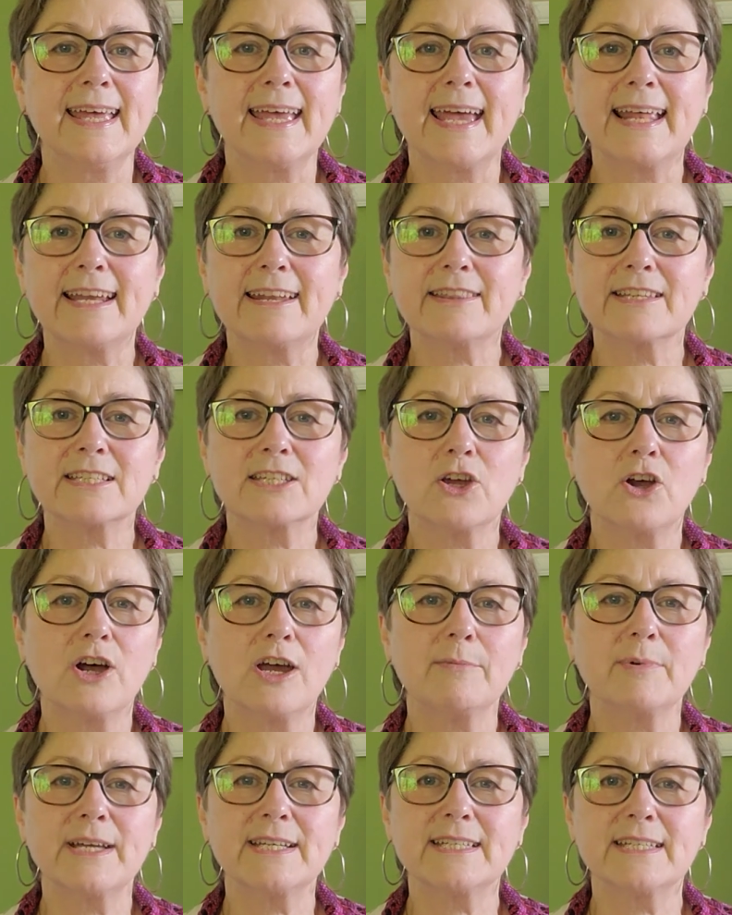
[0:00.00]
And at the
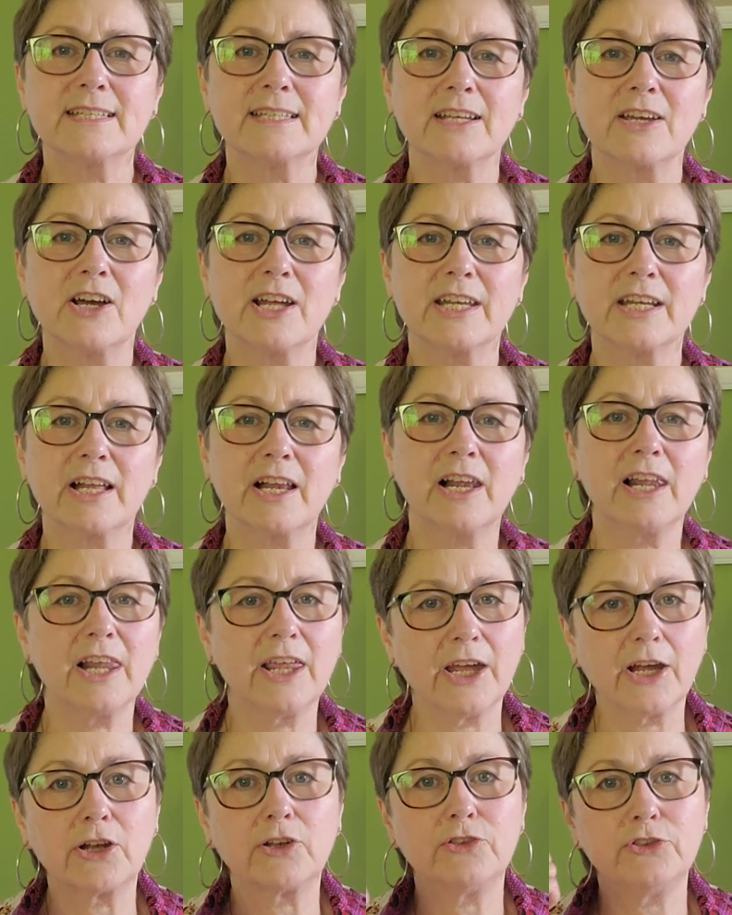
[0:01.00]
time I didn't kind of
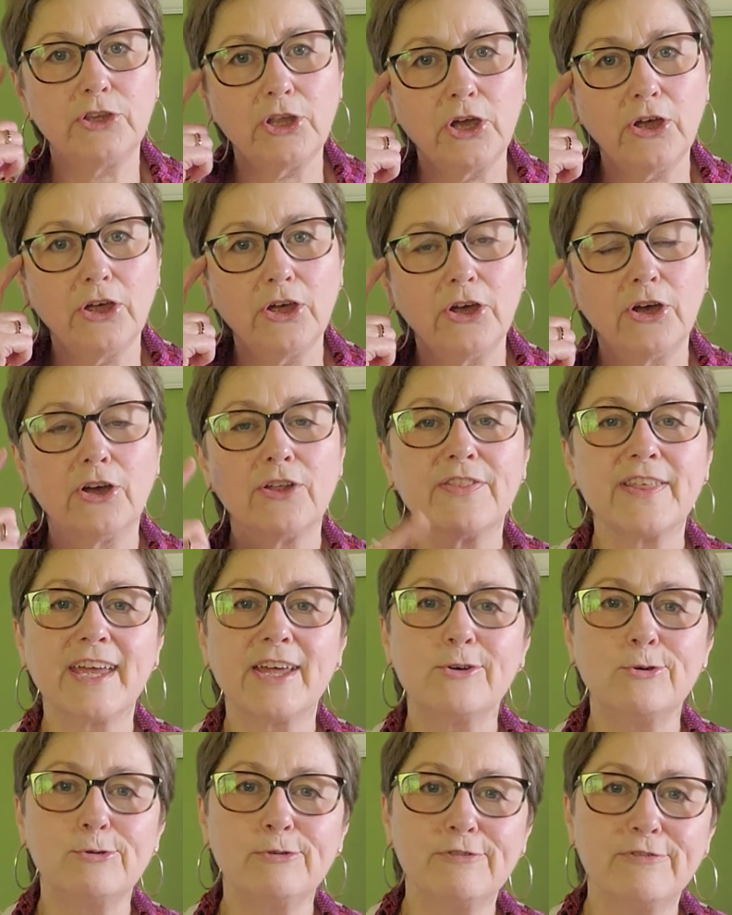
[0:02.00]
click,
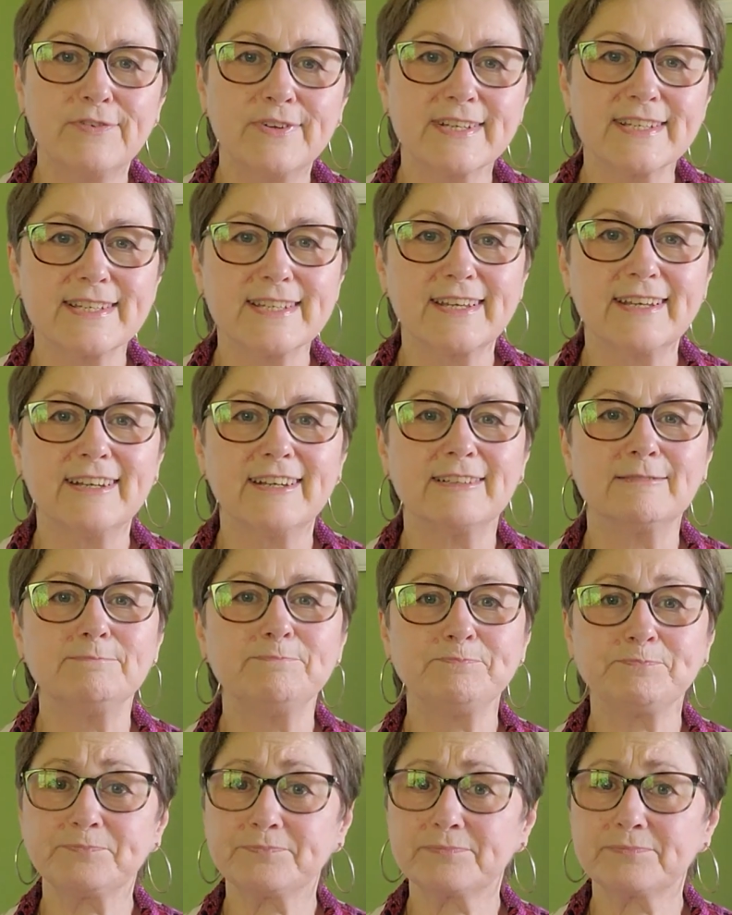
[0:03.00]
that all fits in